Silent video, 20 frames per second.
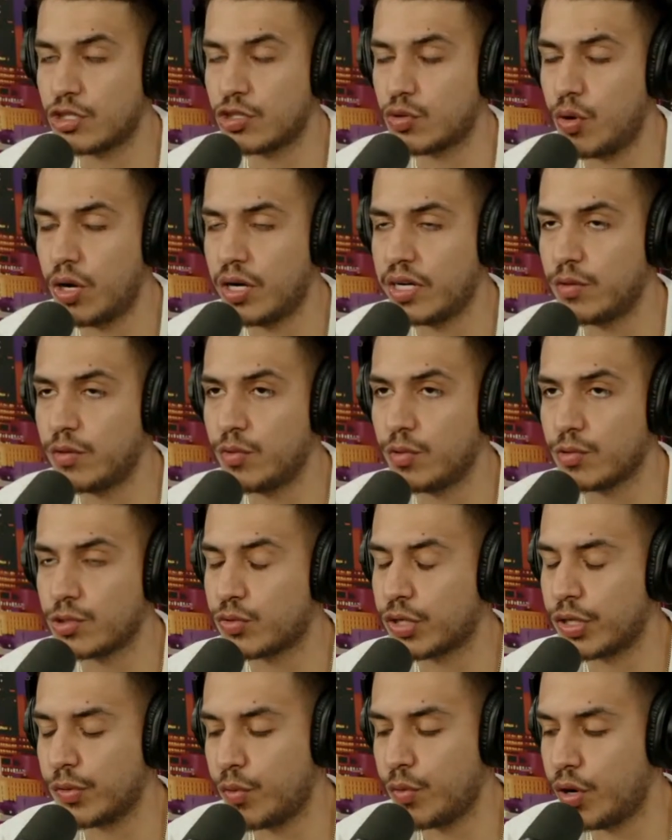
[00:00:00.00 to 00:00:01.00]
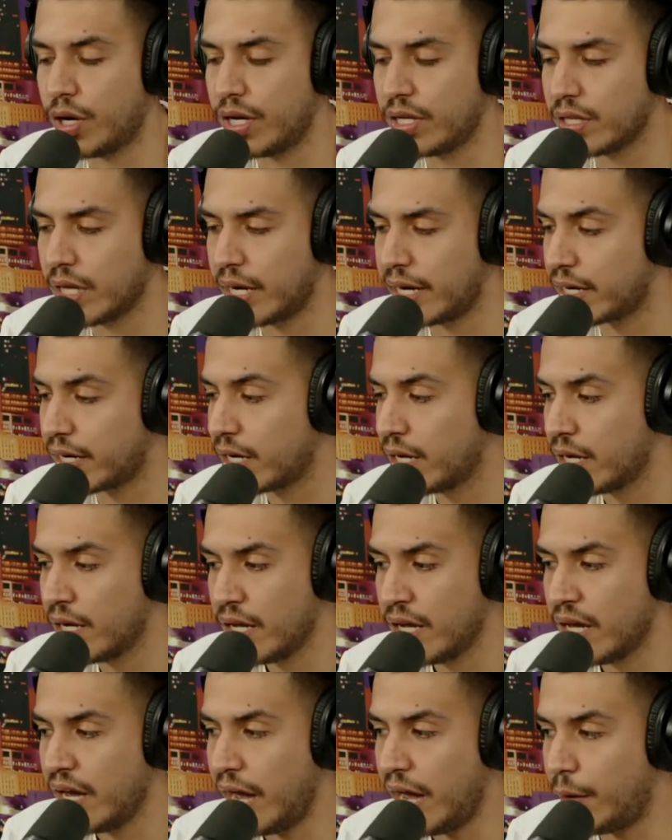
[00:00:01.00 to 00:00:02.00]
or 20 or 21, like
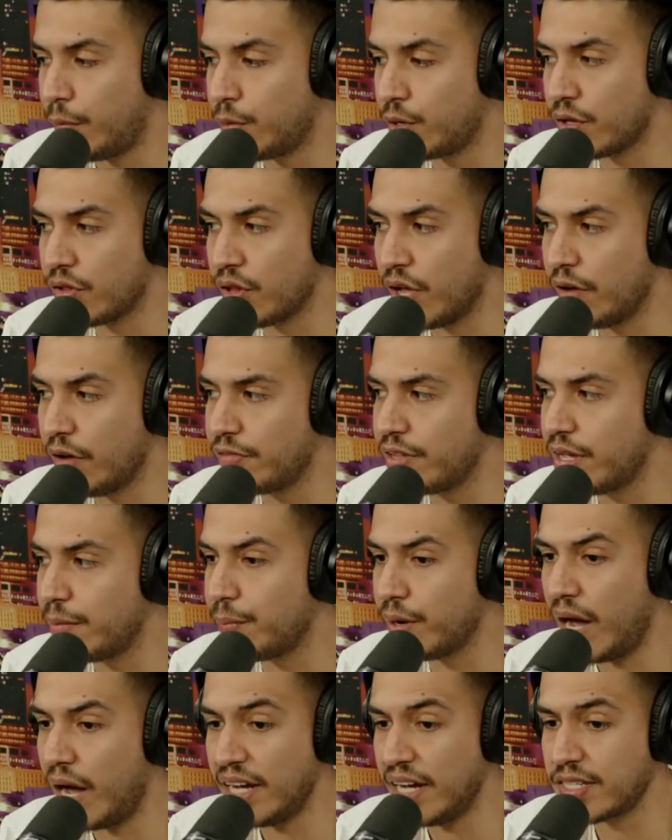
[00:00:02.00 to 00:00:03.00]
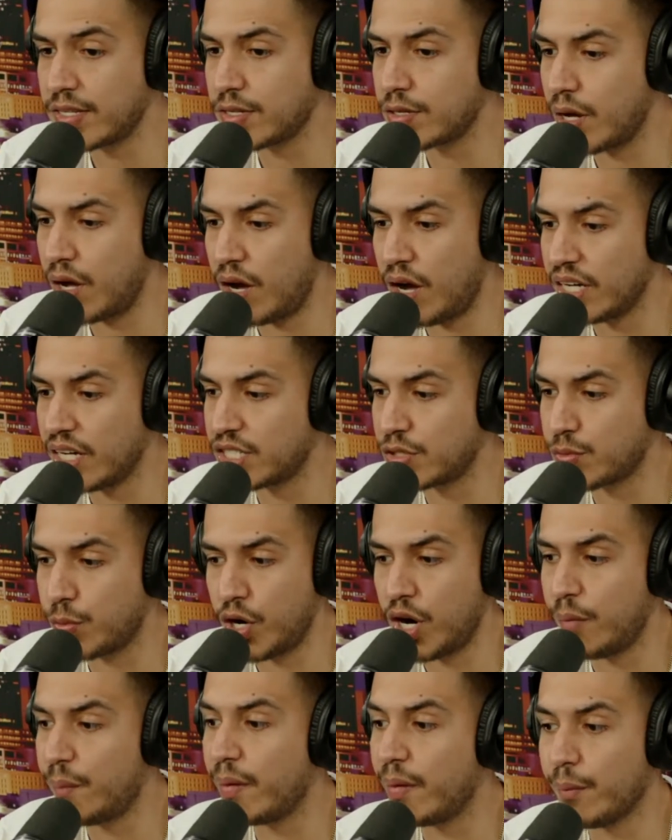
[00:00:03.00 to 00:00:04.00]
I would have loved it. But I
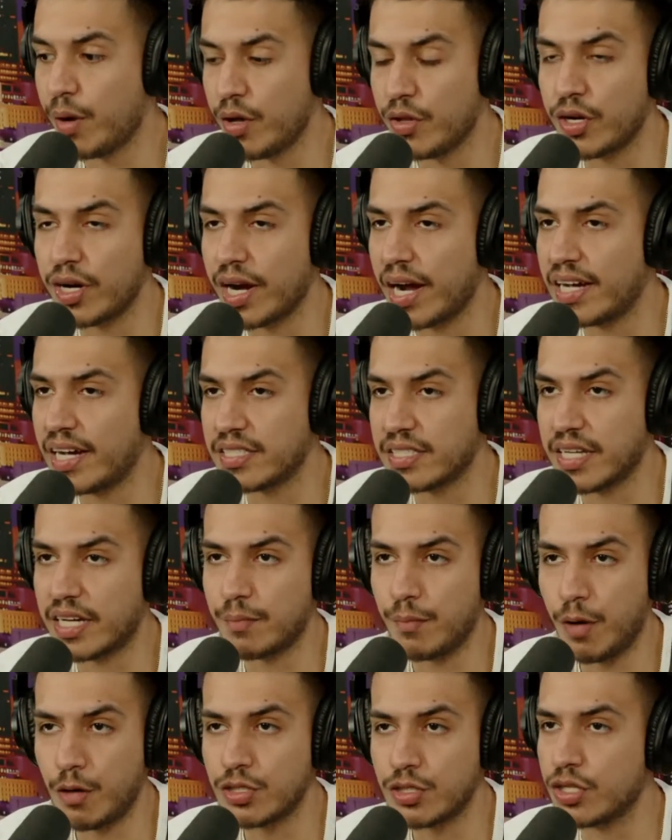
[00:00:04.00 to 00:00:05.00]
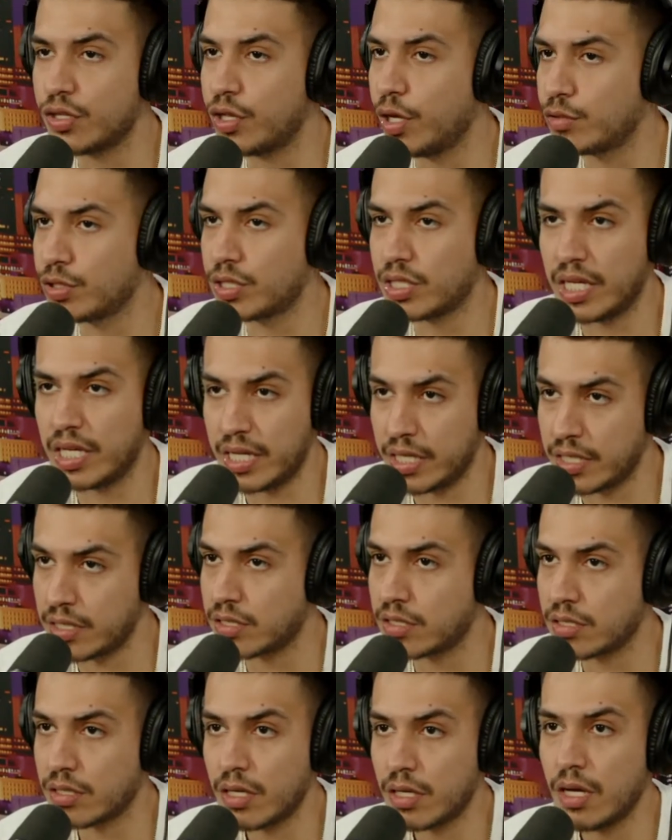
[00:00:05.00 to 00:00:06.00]
swear on my mother, guys, like most of those
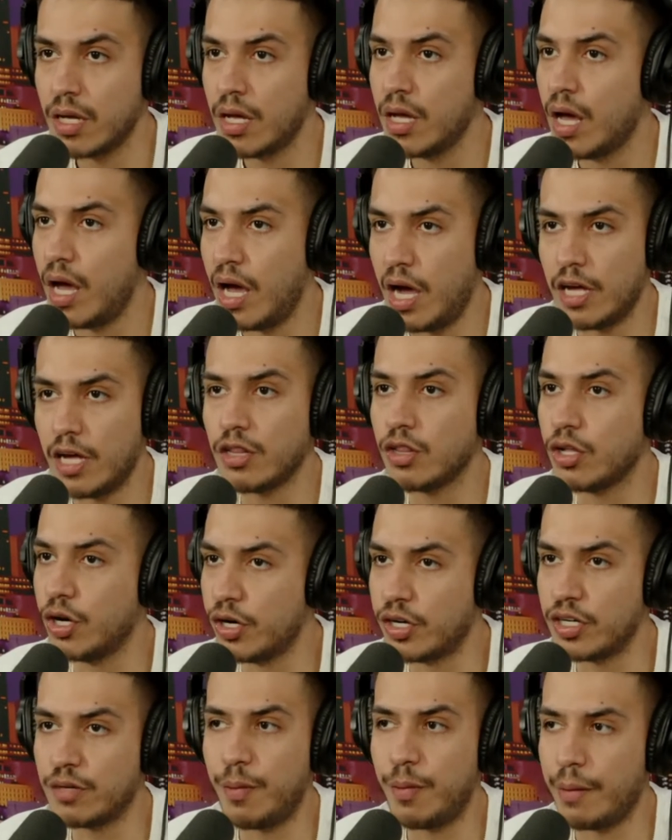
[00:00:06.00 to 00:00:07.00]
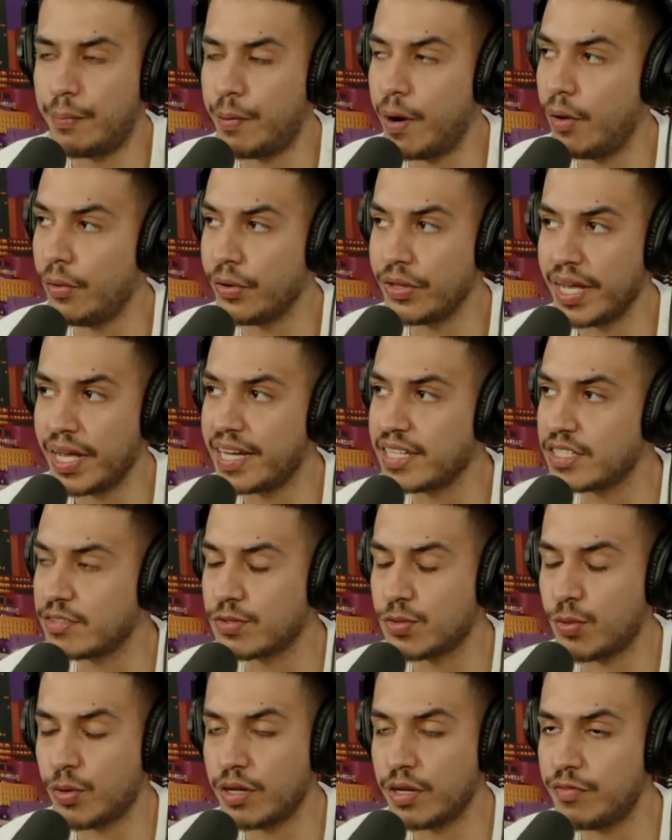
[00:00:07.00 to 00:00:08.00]
things I learned by probably the age
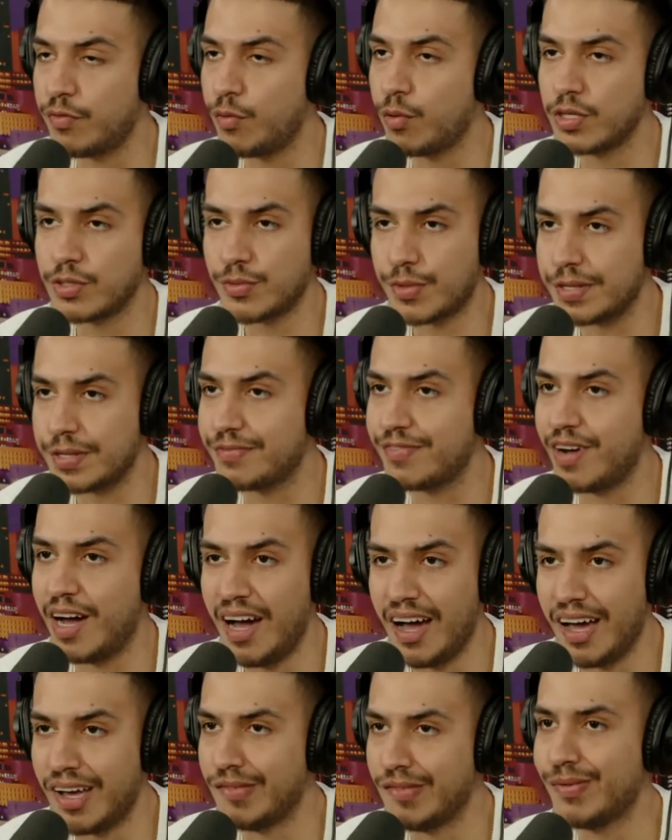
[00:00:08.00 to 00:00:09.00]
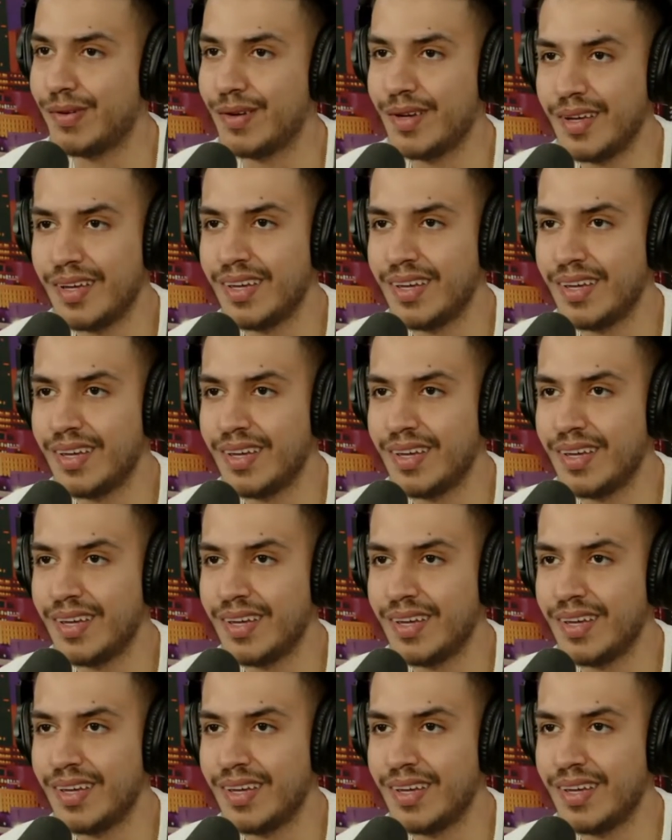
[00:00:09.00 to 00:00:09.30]
of 24, 25.